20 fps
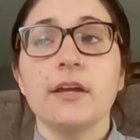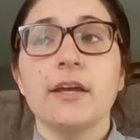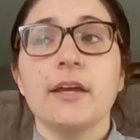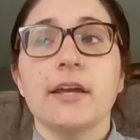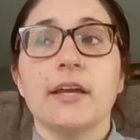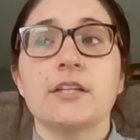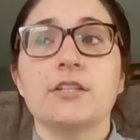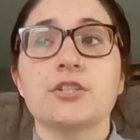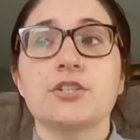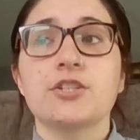
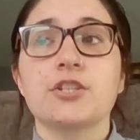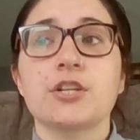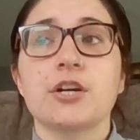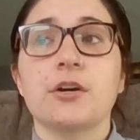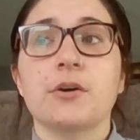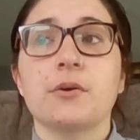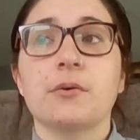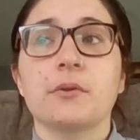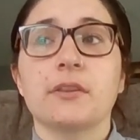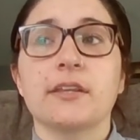And
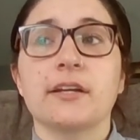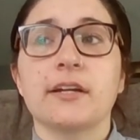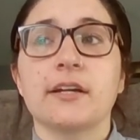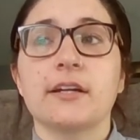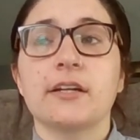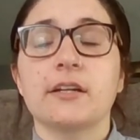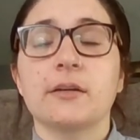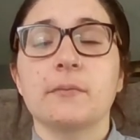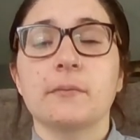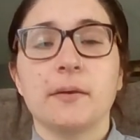so they're
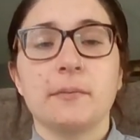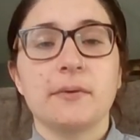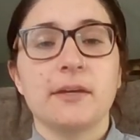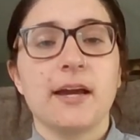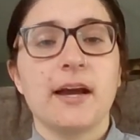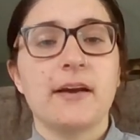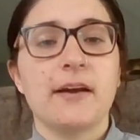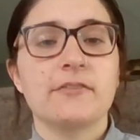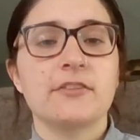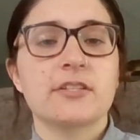going to maybe
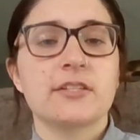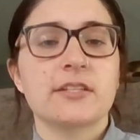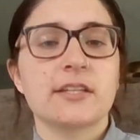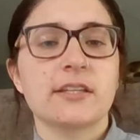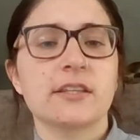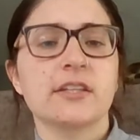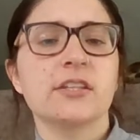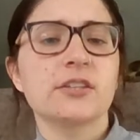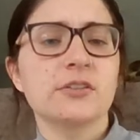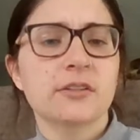have just the
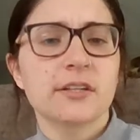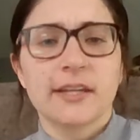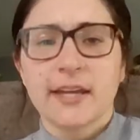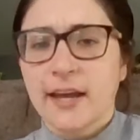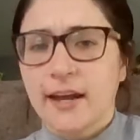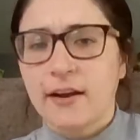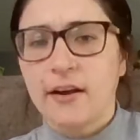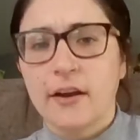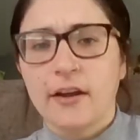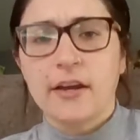
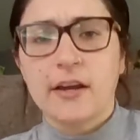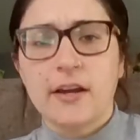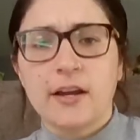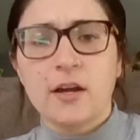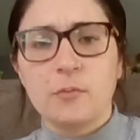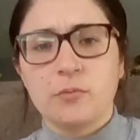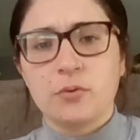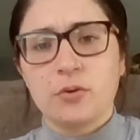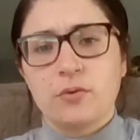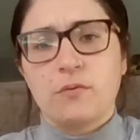
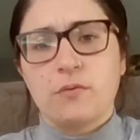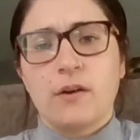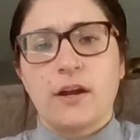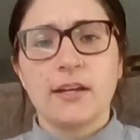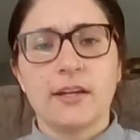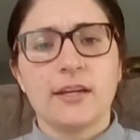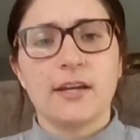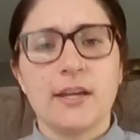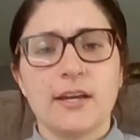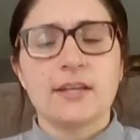urticaria,
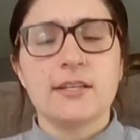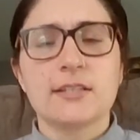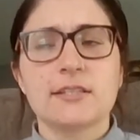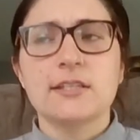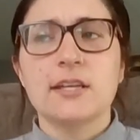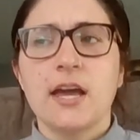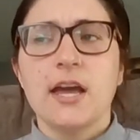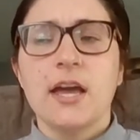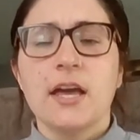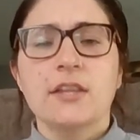pruritus,
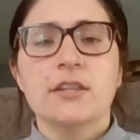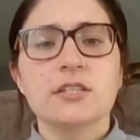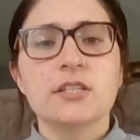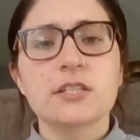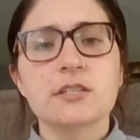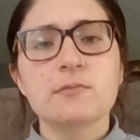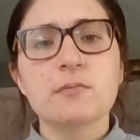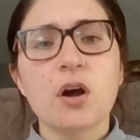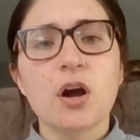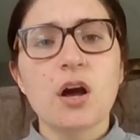the
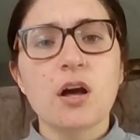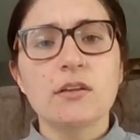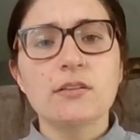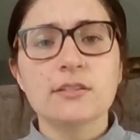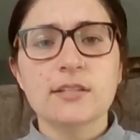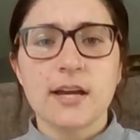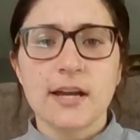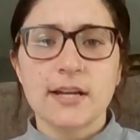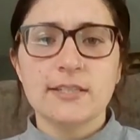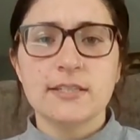small
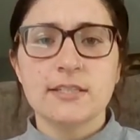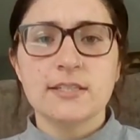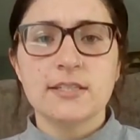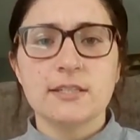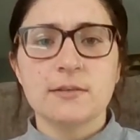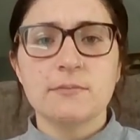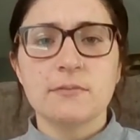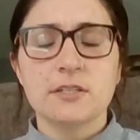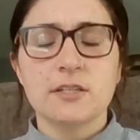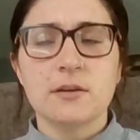signs and
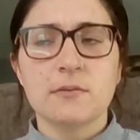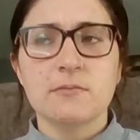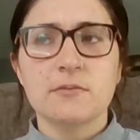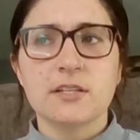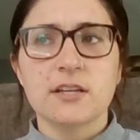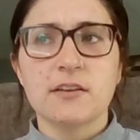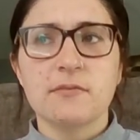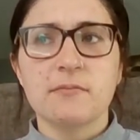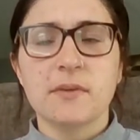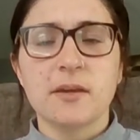symptoms
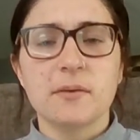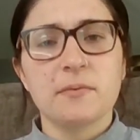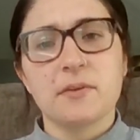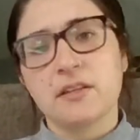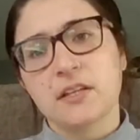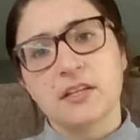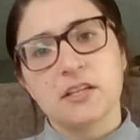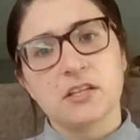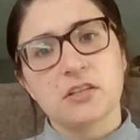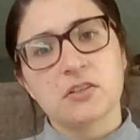of maybe
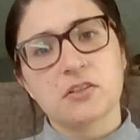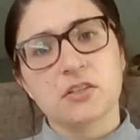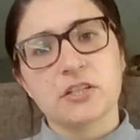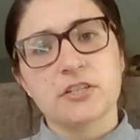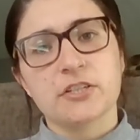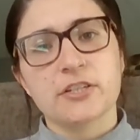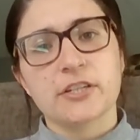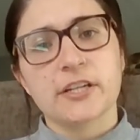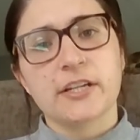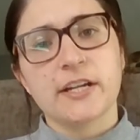an
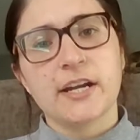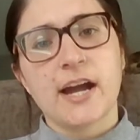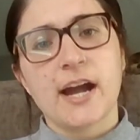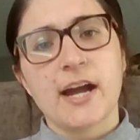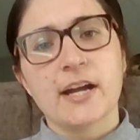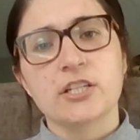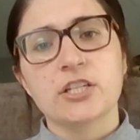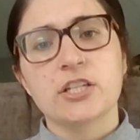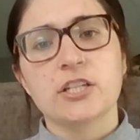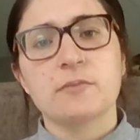allergic
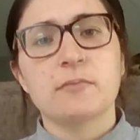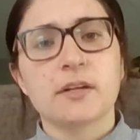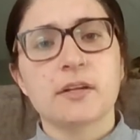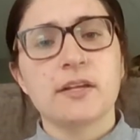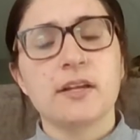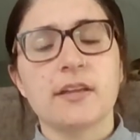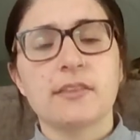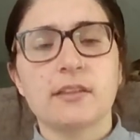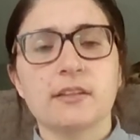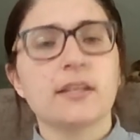reaction, but
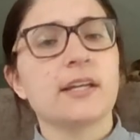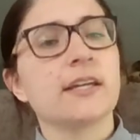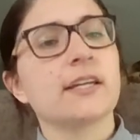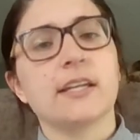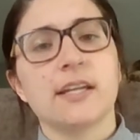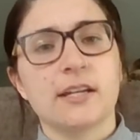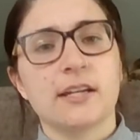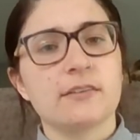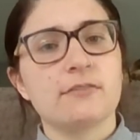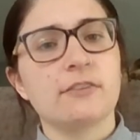nothing like an
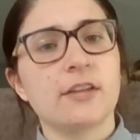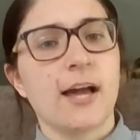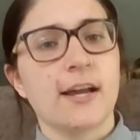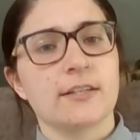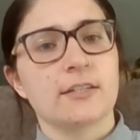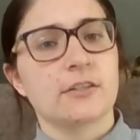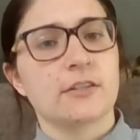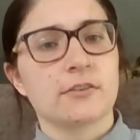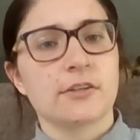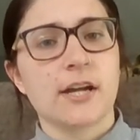
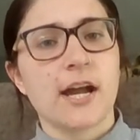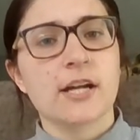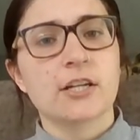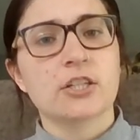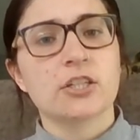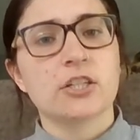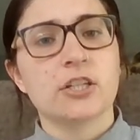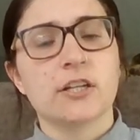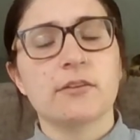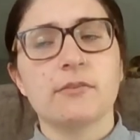anaphylactic
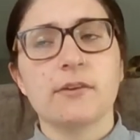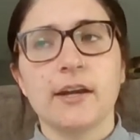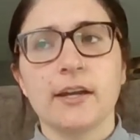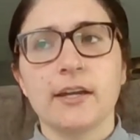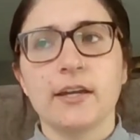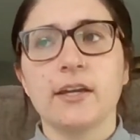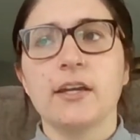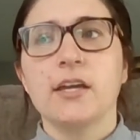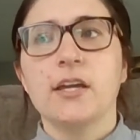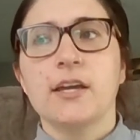reaction,
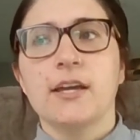right?